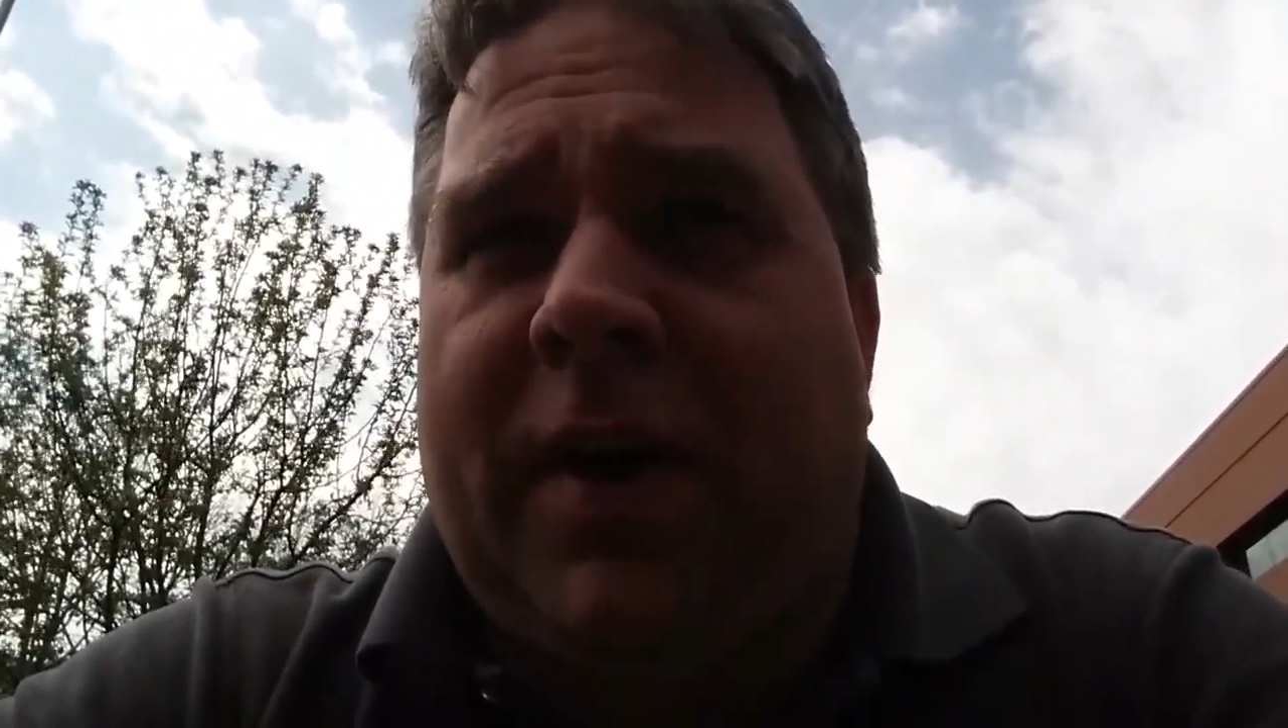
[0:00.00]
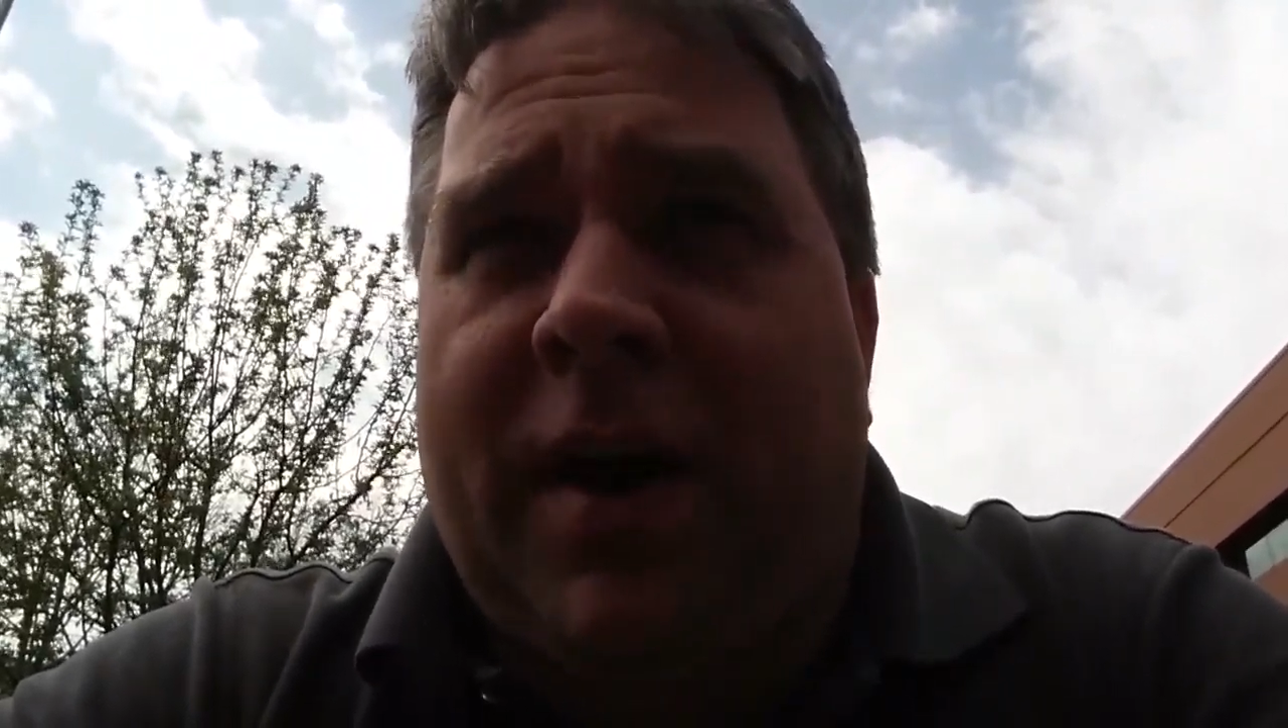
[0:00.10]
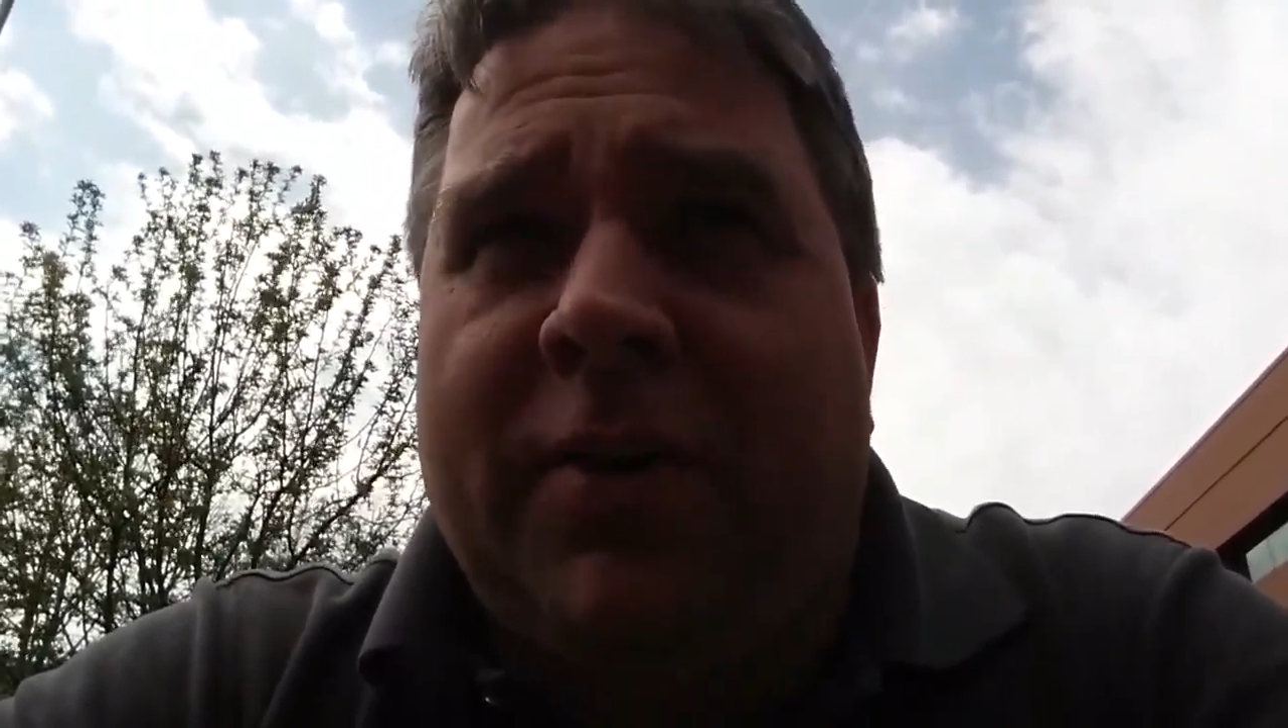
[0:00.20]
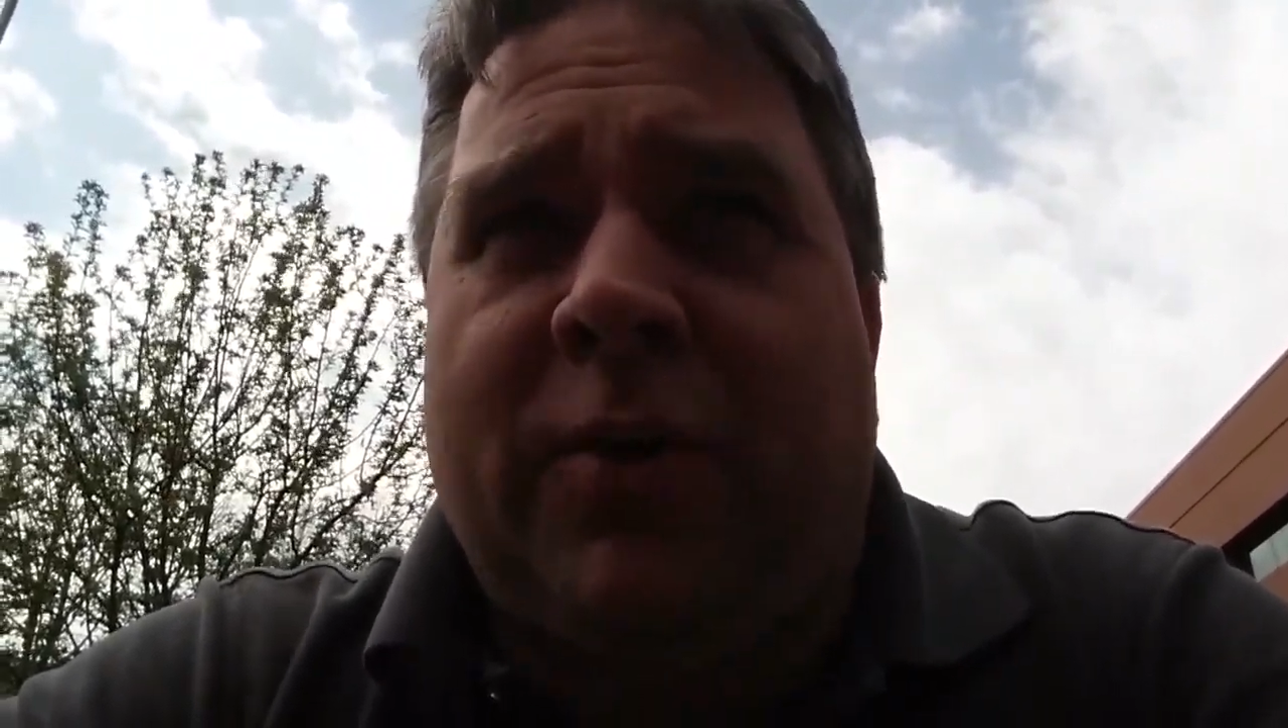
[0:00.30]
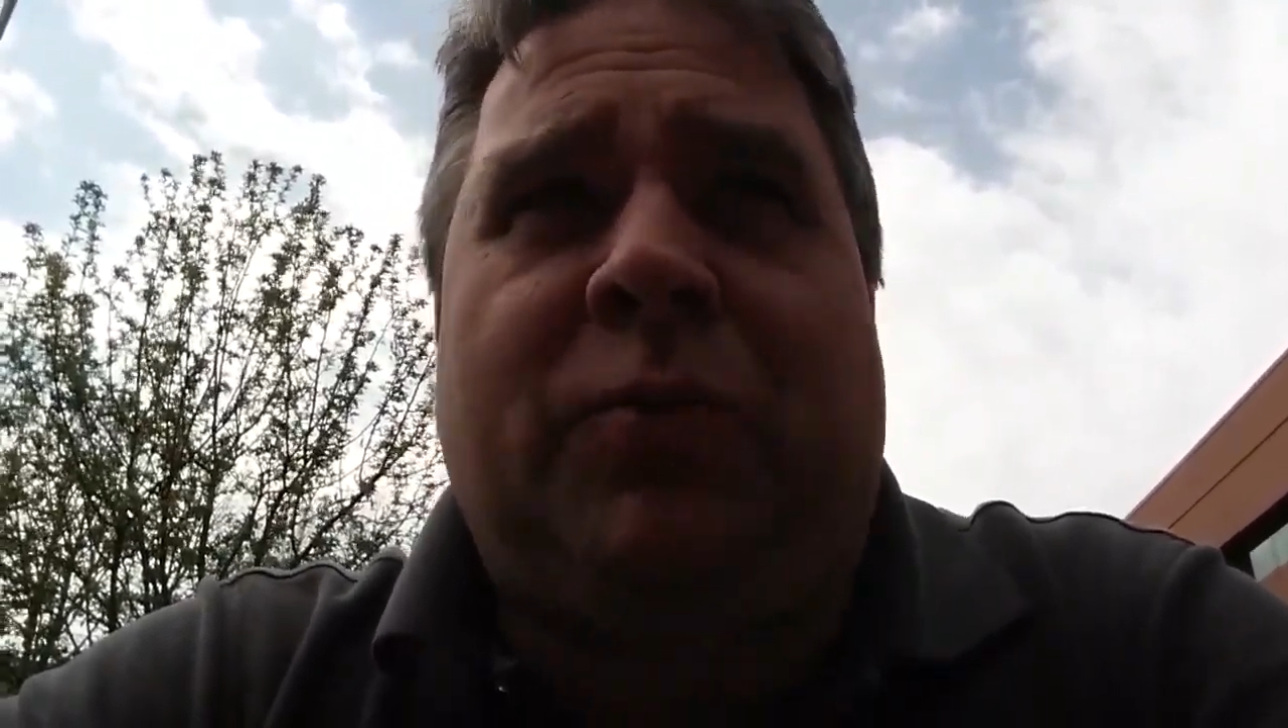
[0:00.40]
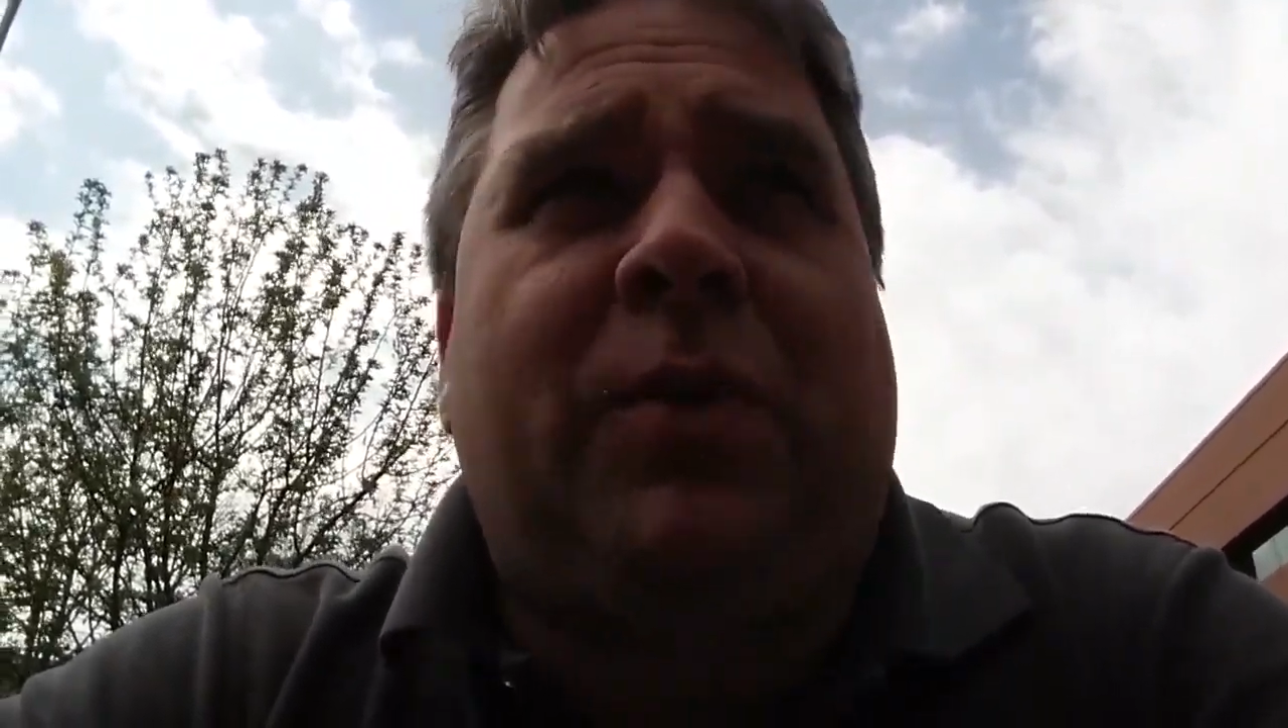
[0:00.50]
others?